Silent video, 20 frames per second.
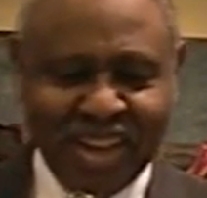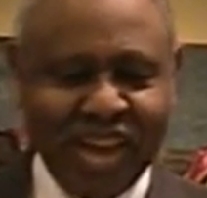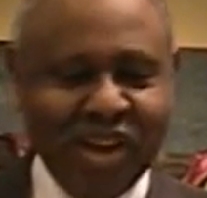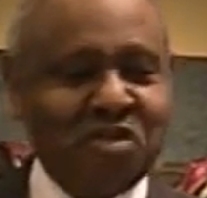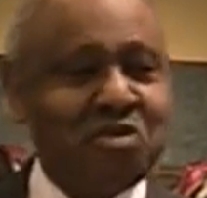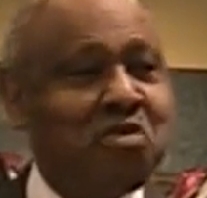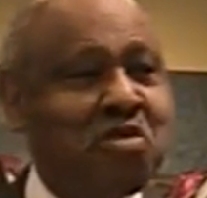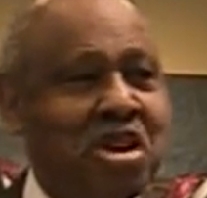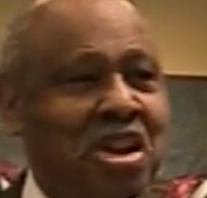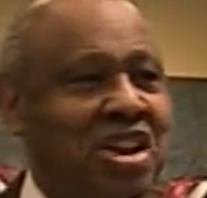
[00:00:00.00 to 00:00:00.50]
I
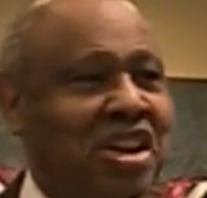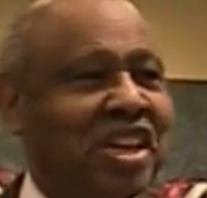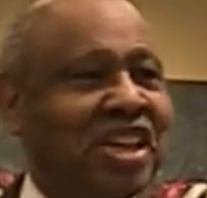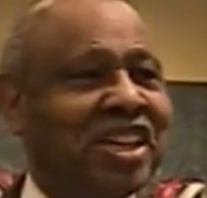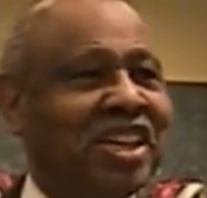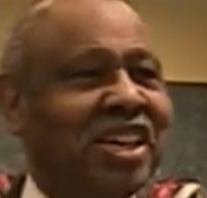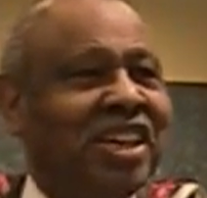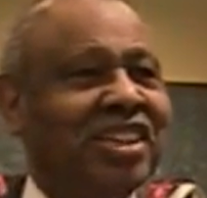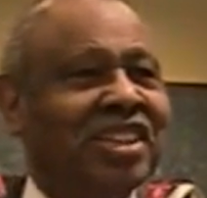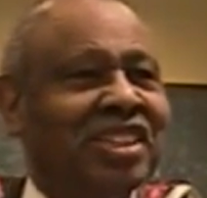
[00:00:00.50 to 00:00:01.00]
really
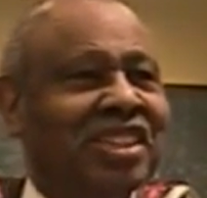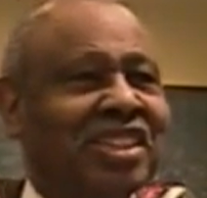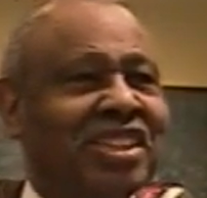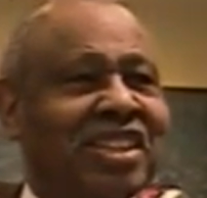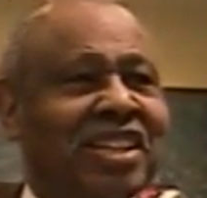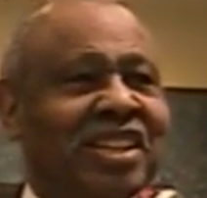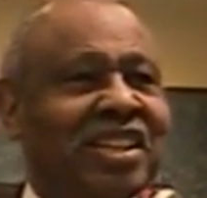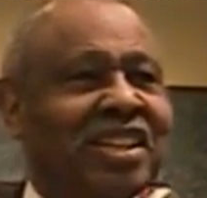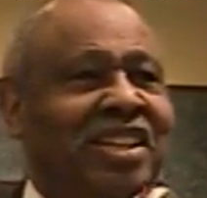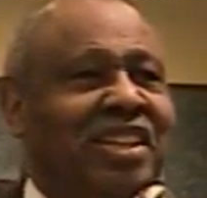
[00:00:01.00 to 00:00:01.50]
get
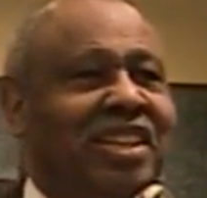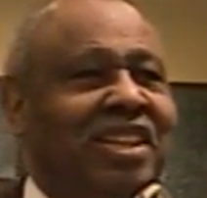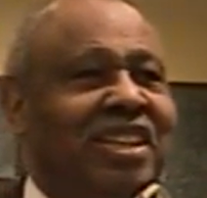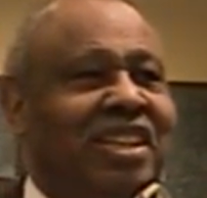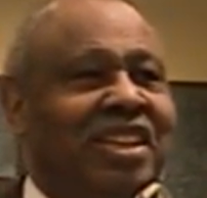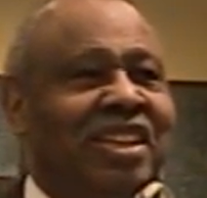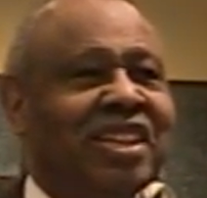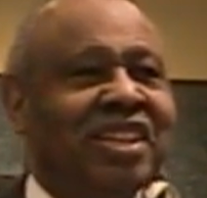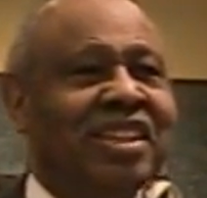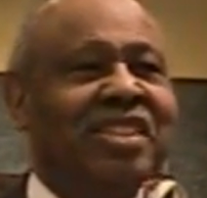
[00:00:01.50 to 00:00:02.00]

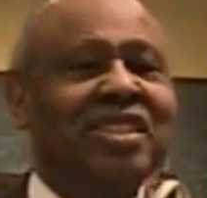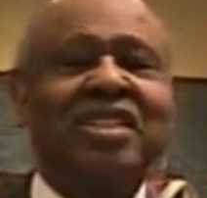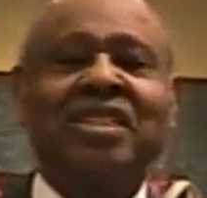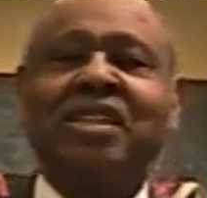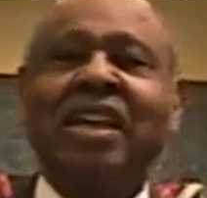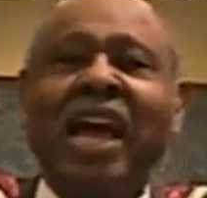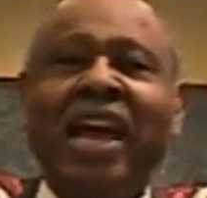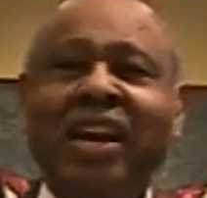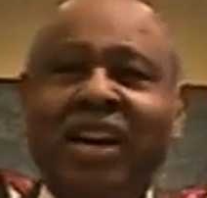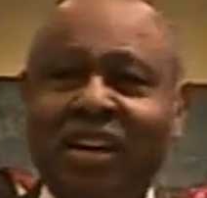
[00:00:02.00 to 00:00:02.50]

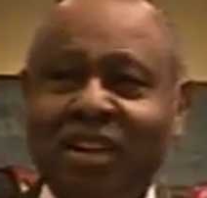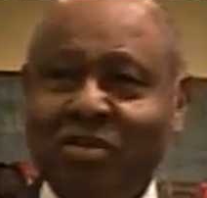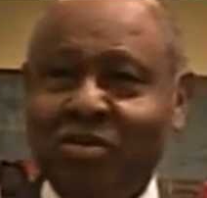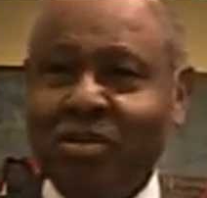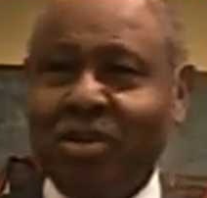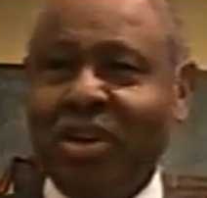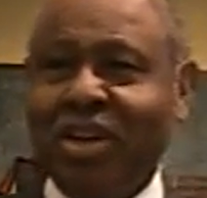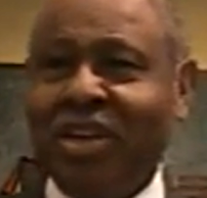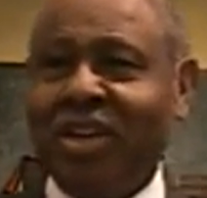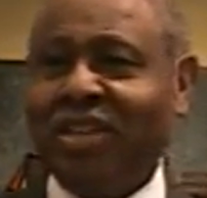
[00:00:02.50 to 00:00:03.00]
excited
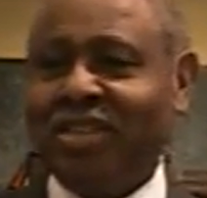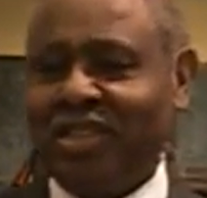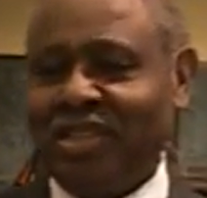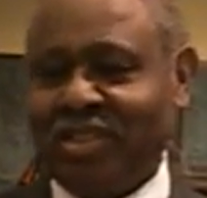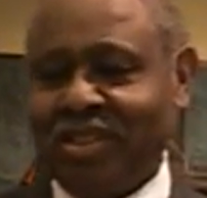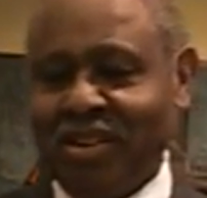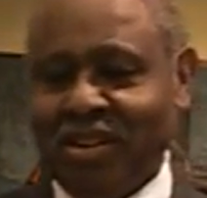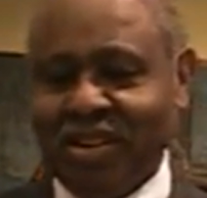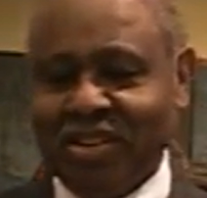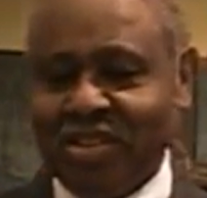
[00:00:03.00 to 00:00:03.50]
when I
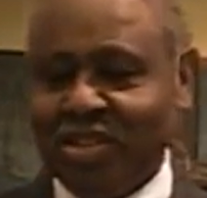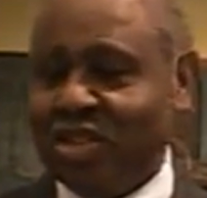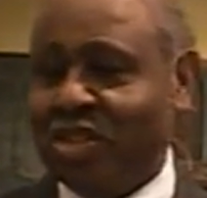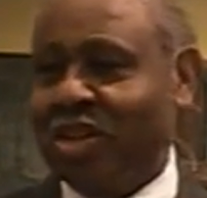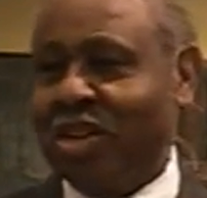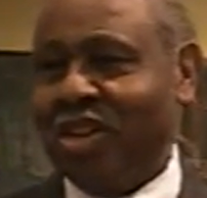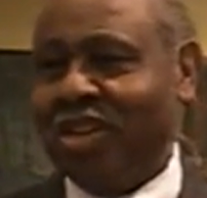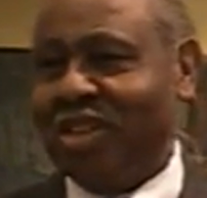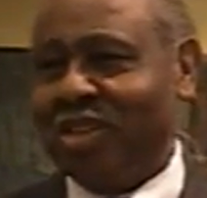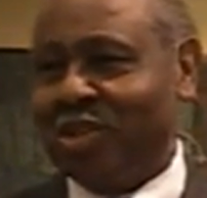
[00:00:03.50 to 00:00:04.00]
start
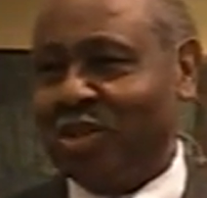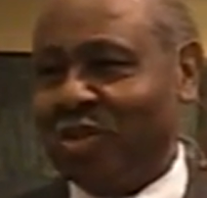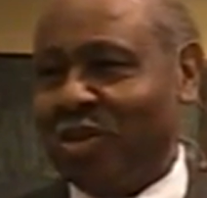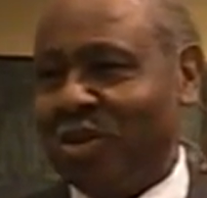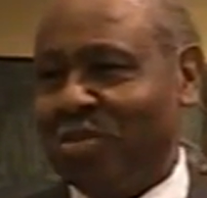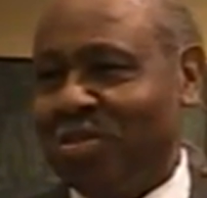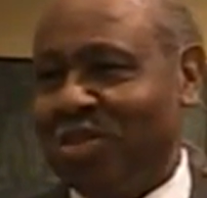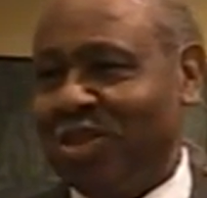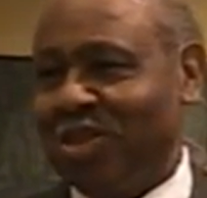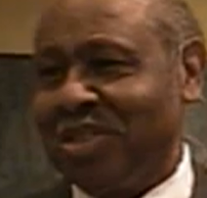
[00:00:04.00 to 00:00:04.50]
studying the
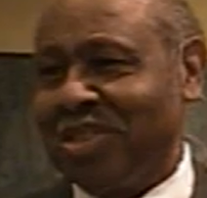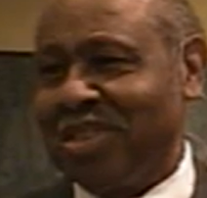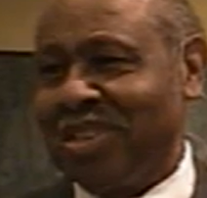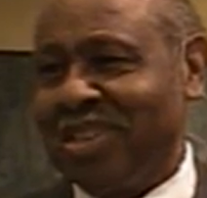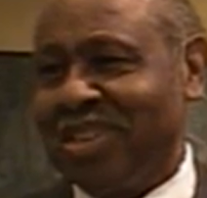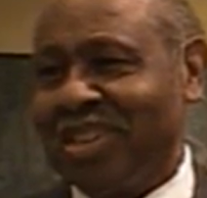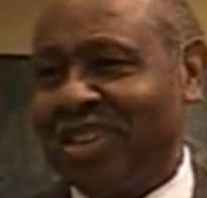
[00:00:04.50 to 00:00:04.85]
scriptures.